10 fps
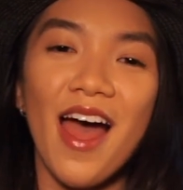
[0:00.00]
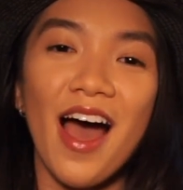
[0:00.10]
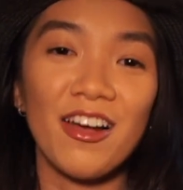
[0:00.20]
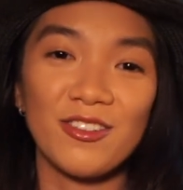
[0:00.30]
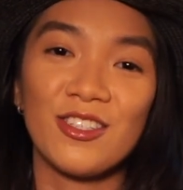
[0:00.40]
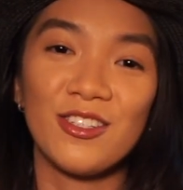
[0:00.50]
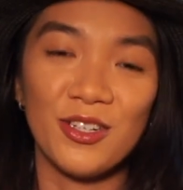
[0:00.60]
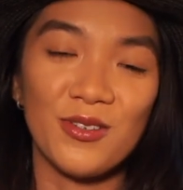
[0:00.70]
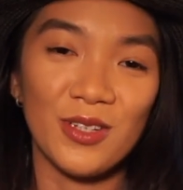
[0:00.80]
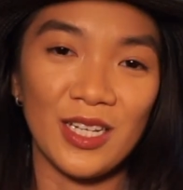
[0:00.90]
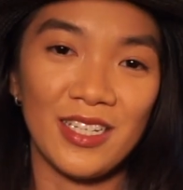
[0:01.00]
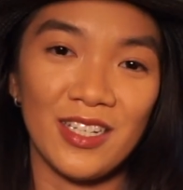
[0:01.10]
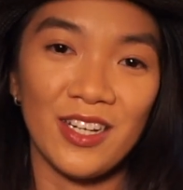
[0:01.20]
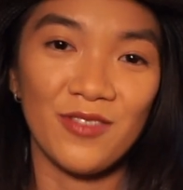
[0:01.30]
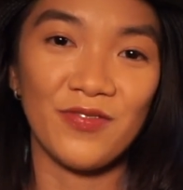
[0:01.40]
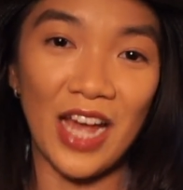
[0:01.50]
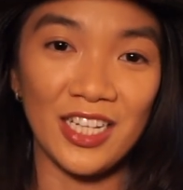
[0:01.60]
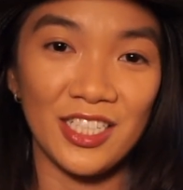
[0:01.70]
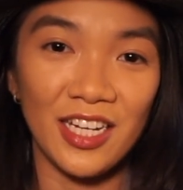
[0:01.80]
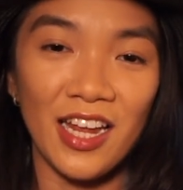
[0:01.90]
I was still really into
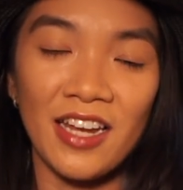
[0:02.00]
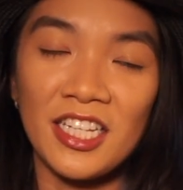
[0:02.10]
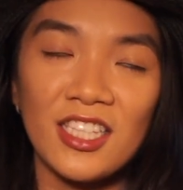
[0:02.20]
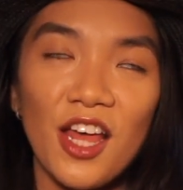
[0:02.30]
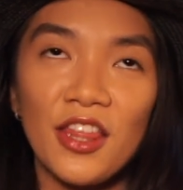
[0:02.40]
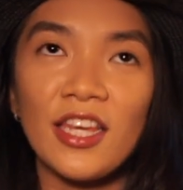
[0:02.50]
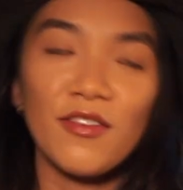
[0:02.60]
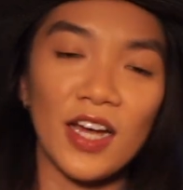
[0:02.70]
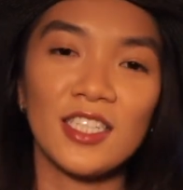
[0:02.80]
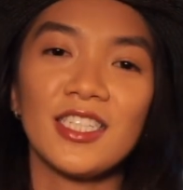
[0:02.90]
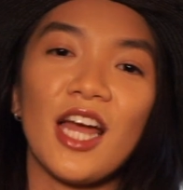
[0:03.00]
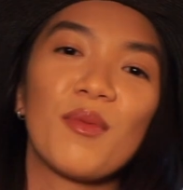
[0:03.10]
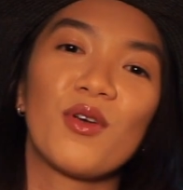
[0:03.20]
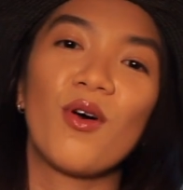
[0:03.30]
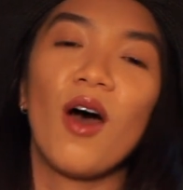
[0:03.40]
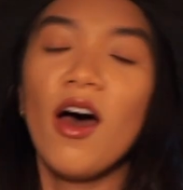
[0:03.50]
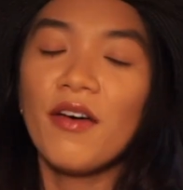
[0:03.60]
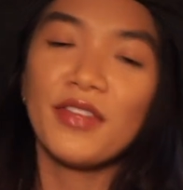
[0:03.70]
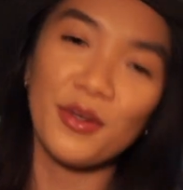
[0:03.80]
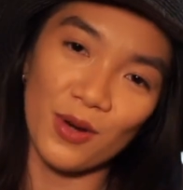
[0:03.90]
fashion, and it's the fashion capital
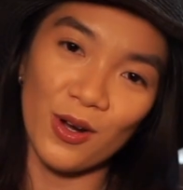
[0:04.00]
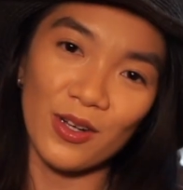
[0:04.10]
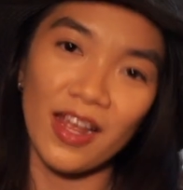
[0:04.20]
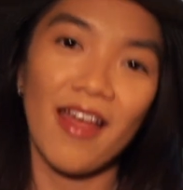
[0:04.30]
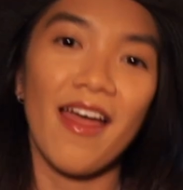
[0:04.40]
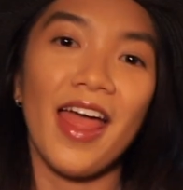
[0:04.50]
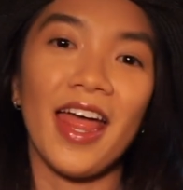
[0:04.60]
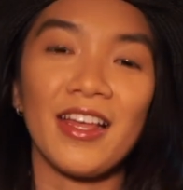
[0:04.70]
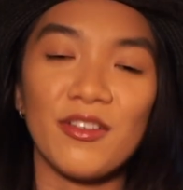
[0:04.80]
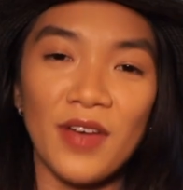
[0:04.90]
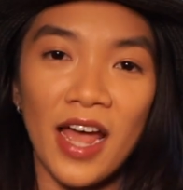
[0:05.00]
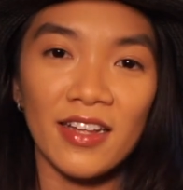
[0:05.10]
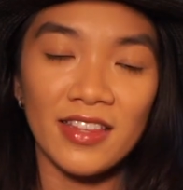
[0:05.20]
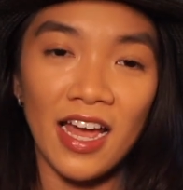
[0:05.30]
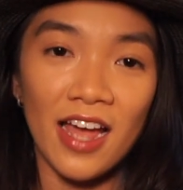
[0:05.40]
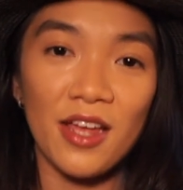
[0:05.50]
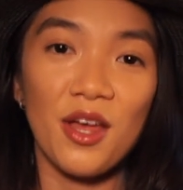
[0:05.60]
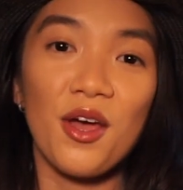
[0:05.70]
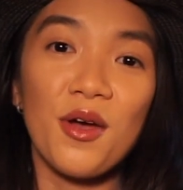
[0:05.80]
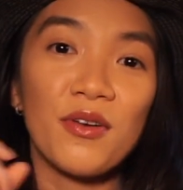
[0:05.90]
of the world, and the fact that
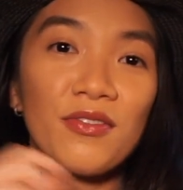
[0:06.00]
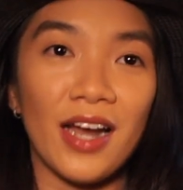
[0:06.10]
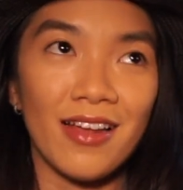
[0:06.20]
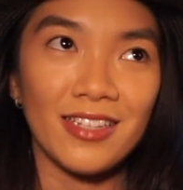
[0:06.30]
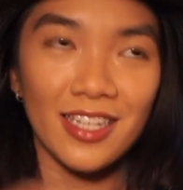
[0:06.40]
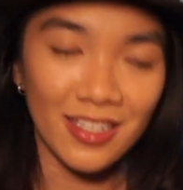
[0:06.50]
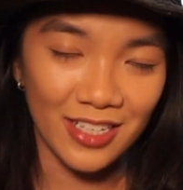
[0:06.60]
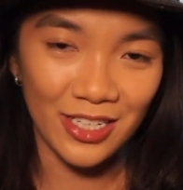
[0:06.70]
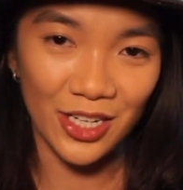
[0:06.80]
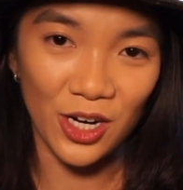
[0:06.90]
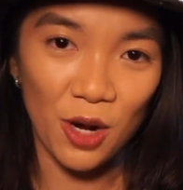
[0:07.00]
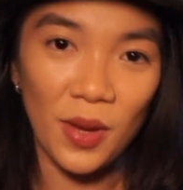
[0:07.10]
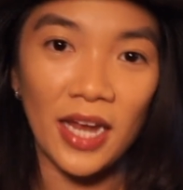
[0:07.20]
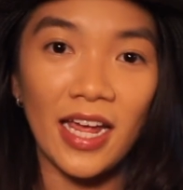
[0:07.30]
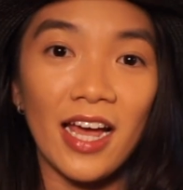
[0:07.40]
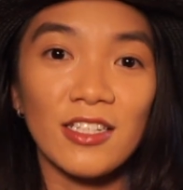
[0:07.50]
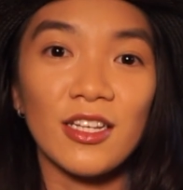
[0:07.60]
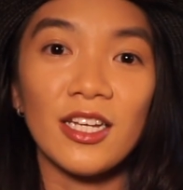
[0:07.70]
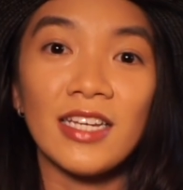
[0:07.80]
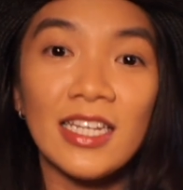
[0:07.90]
France is in Europe and it has
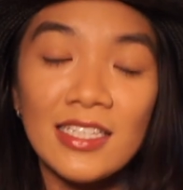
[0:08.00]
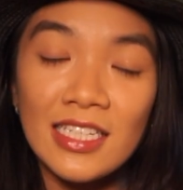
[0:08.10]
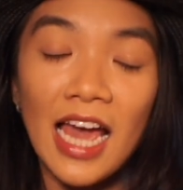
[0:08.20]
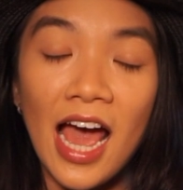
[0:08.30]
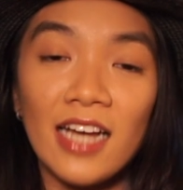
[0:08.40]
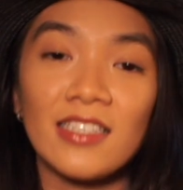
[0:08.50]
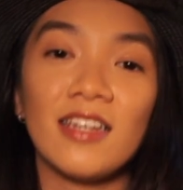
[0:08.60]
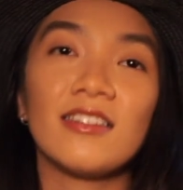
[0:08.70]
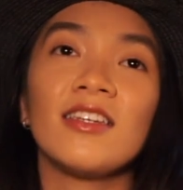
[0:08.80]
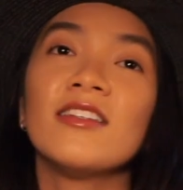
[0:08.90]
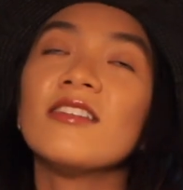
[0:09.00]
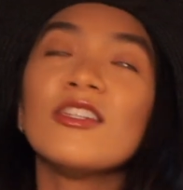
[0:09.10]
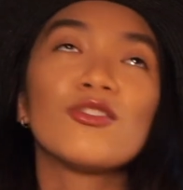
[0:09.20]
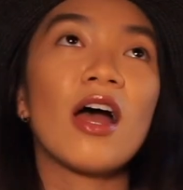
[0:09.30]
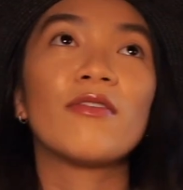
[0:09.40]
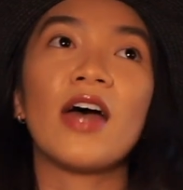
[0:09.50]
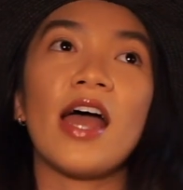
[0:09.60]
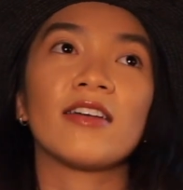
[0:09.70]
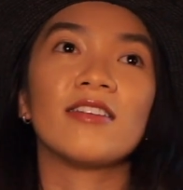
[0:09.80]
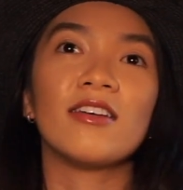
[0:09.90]
easy access, easy travel
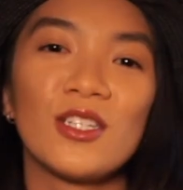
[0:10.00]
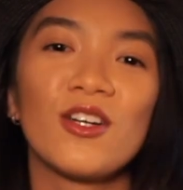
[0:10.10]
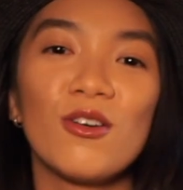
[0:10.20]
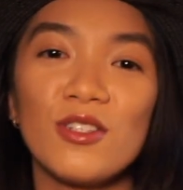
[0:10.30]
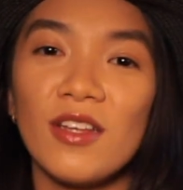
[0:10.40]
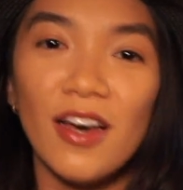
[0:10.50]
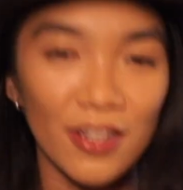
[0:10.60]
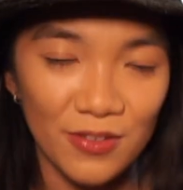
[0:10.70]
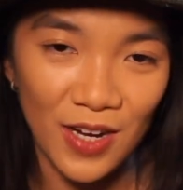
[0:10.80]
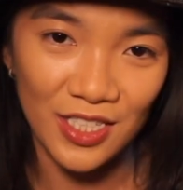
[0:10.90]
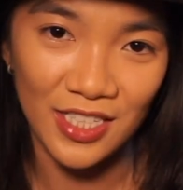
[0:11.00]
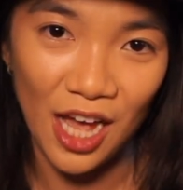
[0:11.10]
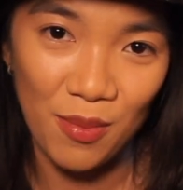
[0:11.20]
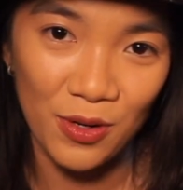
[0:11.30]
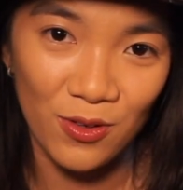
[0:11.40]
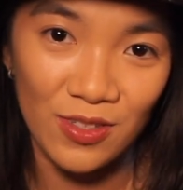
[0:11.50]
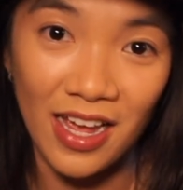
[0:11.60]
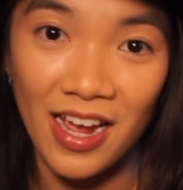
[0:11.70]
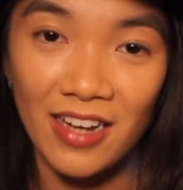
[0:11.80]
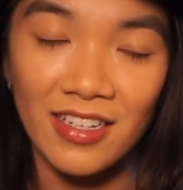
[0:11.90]
access to go to the other fashion capitals that I
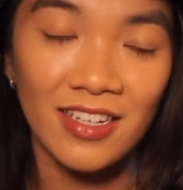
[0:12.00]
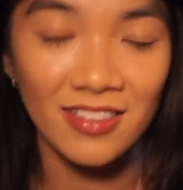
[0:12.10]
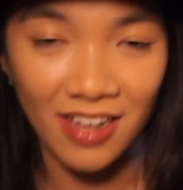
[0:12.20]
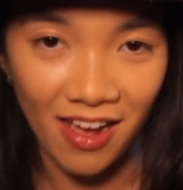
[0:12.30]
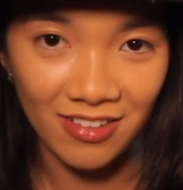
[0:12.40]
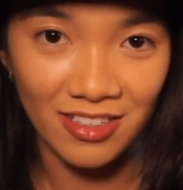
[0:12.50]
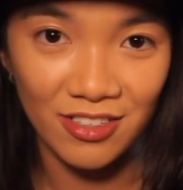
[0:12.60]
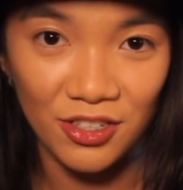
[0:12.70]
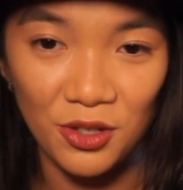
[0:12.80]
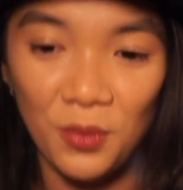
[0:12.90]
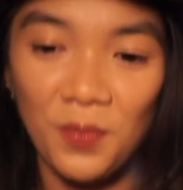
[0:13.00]
had easy access to.